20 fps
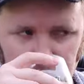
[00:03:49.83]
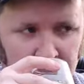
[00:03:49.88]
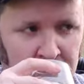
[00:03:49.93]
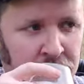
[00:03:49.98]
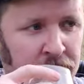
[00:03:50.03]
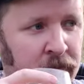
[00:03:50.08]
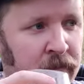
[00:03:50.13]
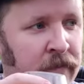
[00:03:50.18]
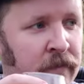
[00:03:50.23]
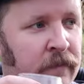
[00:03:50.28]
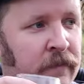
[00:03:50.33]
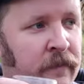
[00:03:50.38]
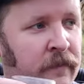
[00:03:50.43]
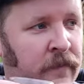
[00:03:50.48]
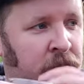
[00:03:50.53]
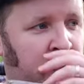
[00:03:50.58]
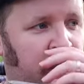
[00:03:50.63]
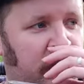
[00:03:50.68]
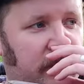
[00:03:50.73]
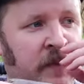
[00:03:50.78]

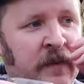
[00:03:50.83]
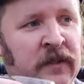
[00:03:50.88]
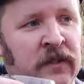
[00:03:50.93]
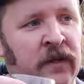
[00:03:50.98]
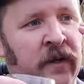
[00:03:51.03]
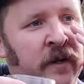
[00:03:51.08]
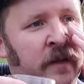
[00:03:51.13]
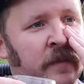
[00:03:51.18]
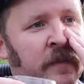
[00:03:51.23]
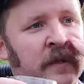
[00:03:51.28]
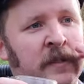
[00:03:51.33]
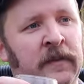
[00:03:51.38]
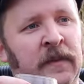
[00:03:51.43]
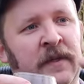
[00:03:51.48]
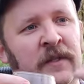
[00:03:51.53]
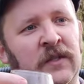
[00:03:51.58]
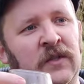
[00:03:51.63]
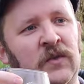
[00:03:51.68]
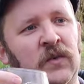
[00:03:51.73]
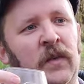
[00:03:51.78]
It smells good. It
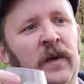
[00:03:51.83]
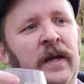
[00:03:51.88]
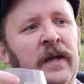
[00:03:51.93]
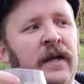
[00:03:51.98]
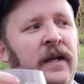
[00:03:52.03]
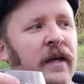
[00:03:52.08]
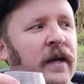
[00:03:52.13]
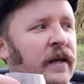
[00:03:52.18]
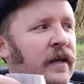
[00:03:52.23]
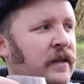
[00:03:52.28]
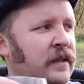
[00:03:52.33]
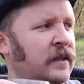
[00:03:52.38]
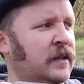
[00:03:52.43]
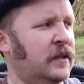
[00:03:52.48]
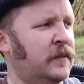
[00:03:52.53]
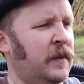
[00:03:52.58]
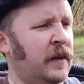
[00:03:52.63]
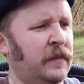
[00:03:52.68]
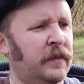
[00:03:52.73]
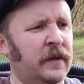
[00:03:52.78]
smells sweet. It
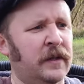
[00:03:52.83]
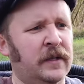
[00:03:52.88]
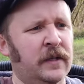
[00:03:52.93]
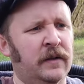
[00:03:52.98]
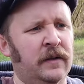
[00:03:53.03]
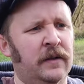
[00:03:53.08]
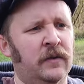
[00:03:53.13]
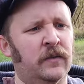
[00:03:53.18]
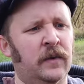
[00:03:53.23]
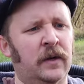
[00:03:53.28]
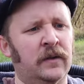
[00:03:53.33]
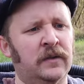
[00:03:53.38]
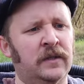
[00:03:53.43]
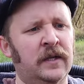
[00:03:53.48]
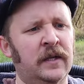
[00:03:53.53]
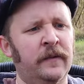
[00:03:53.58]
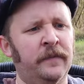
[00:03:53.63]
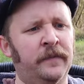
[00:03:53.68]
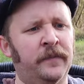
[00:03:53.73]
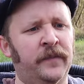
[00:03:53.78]
doesn't smell particularly
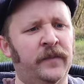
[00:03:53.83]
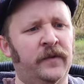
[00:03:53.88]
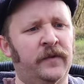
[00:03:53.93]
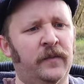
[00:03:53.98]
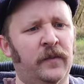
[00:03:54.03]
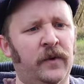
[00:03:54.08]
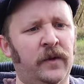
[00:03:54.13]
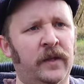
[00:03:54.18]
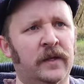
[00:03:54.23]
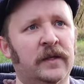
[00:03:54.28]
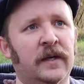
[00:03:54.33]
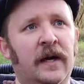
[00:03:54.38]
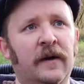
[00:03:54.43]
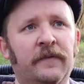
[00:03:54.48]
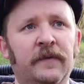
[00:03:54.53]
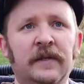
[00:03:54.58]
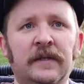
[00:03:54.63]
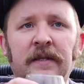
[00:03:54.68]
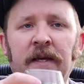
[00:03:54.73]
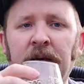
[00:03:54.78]
roasty. It's more of the
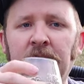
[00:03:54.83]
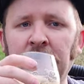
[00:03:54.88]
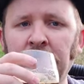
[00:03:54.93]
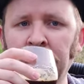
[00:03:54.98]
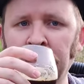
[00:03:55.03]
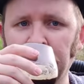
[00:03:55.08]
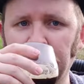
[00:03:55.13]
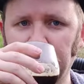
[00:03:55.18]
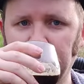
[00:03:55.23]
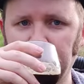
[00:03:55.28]
toffee side.